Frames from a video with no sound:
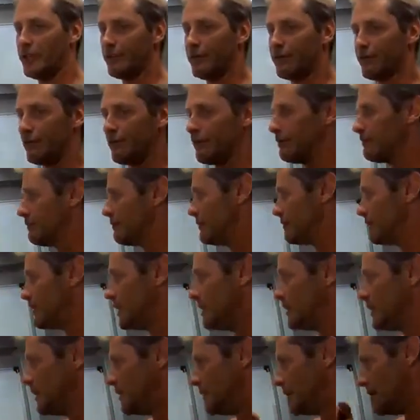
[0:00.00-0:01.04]
It does not
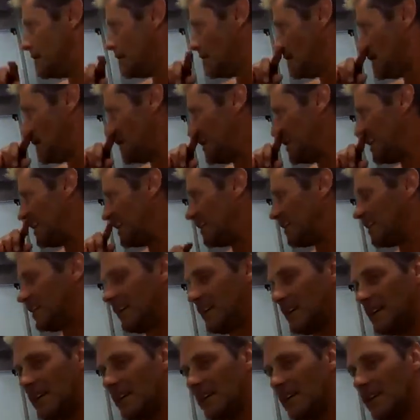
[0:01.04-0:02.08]

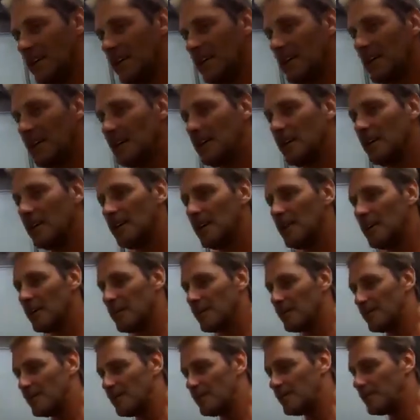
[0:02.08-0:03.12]
derive from any
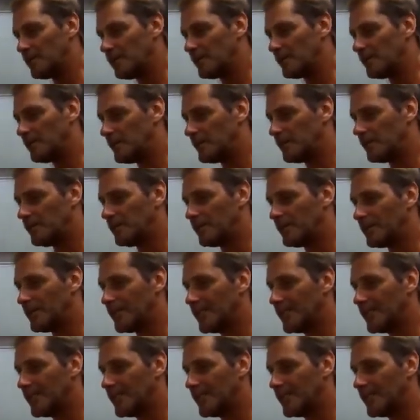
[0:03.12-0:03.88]
part of Australia.